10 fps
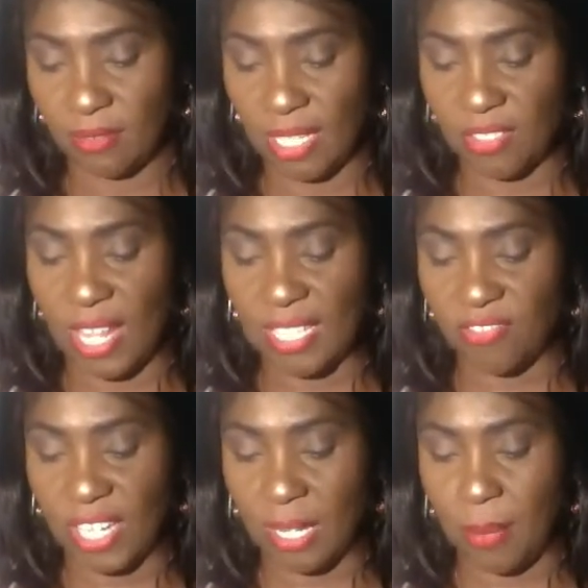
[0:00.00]
Let's
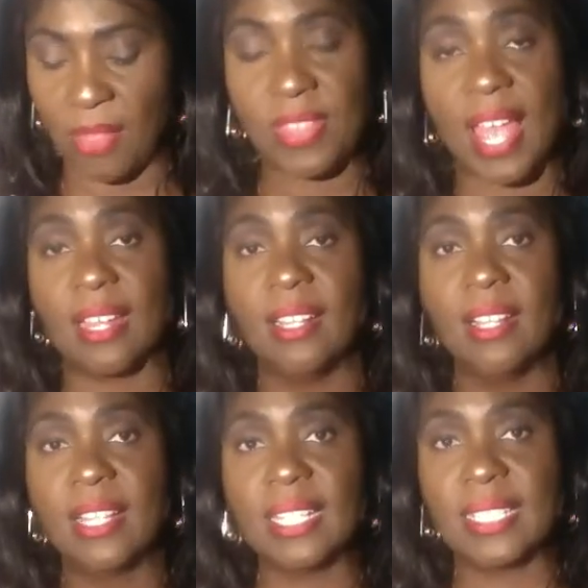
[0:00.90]
forget about that.
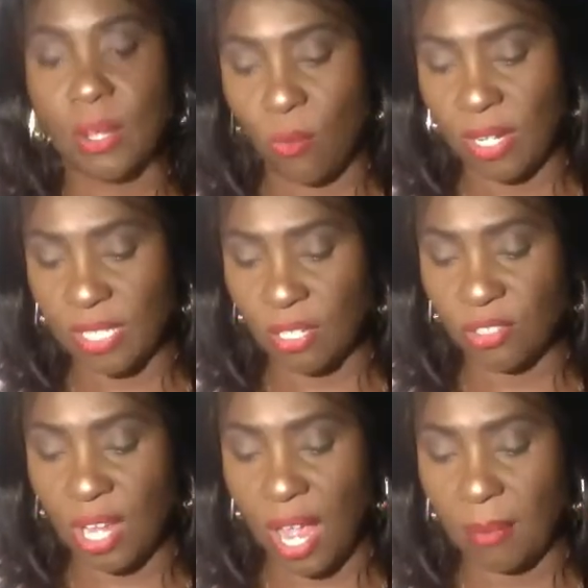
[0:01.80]
Let's say, what is her
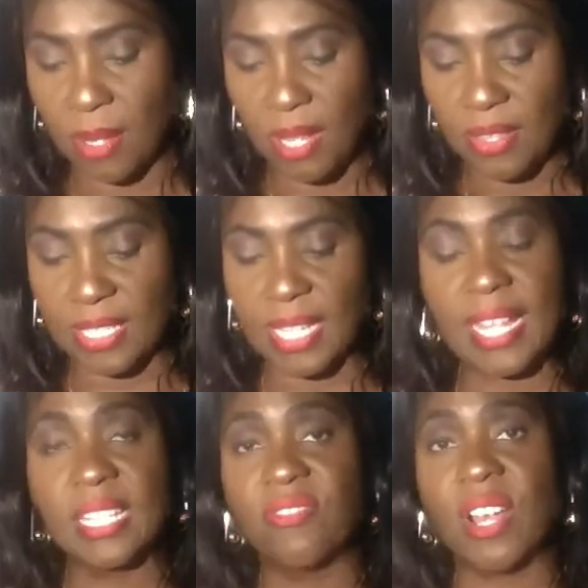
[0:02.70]
job? This
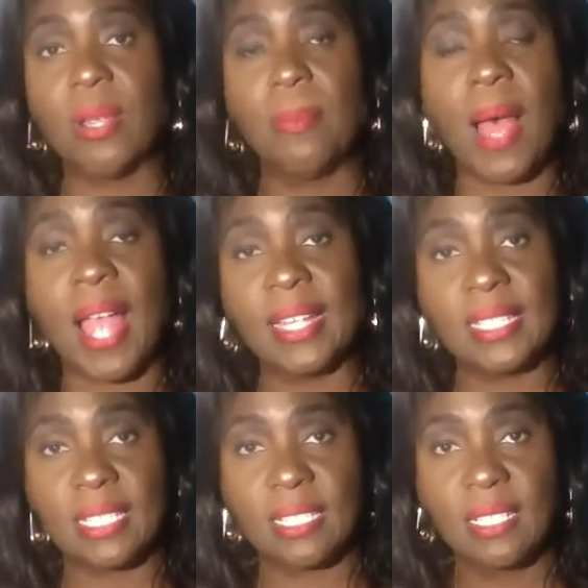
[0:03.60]
lady is very
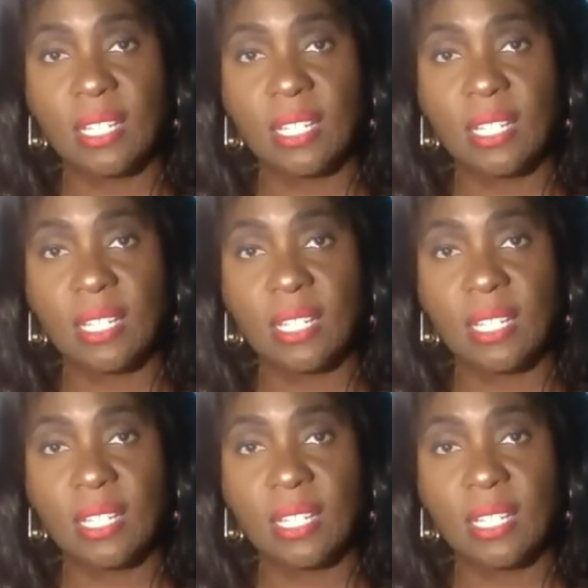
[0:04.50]
biased.